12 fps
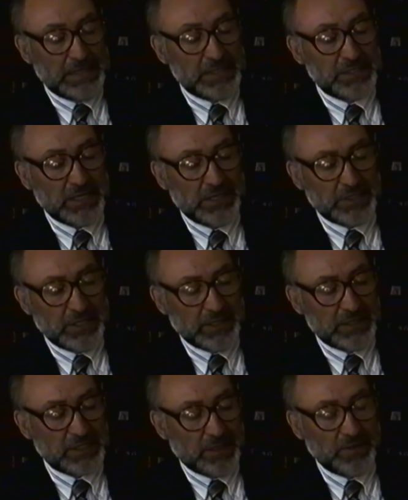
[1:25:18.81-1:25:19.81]
sensing
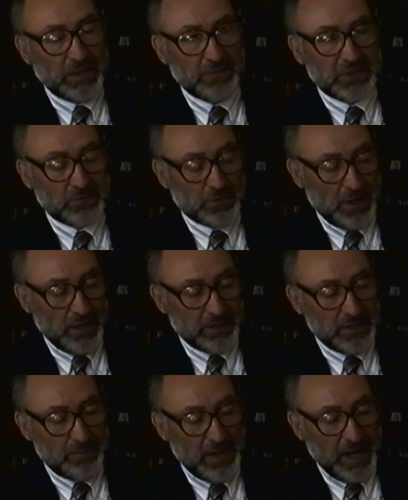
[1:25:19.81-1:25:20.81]
that something was wrong
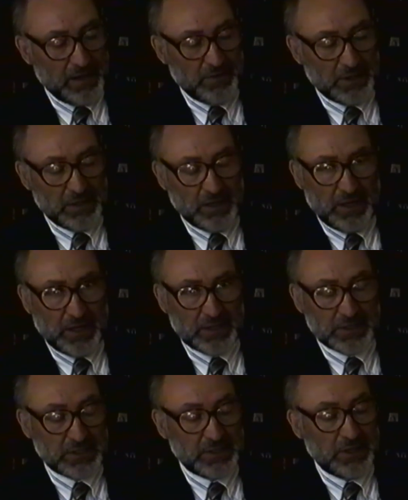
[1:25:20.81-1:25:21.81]
in the back of the
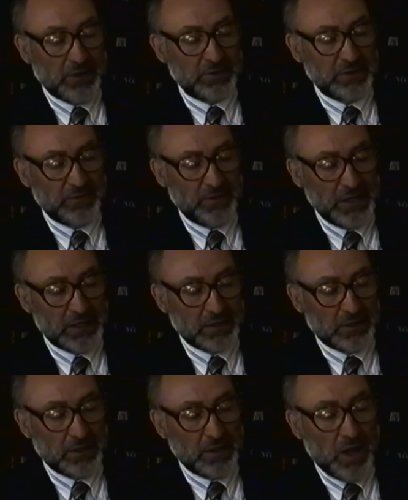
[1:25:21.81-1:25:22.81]
car, slowed the
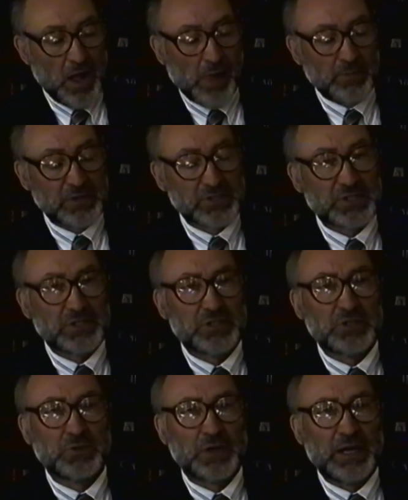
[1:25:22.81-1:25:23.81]
vehicle almost
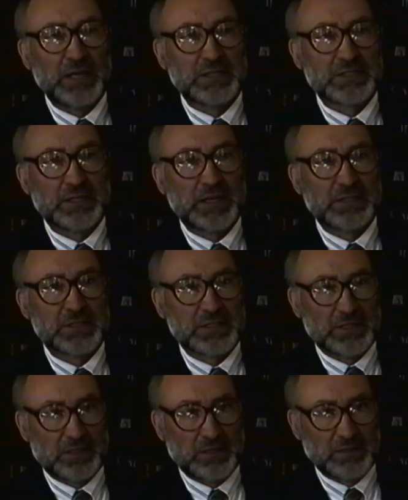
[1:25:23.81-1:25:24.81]
to a
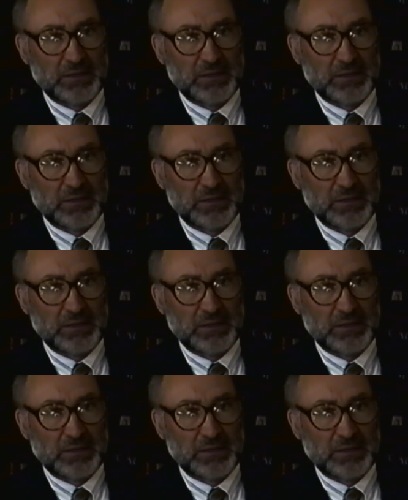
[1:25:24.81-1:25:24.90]
standstill.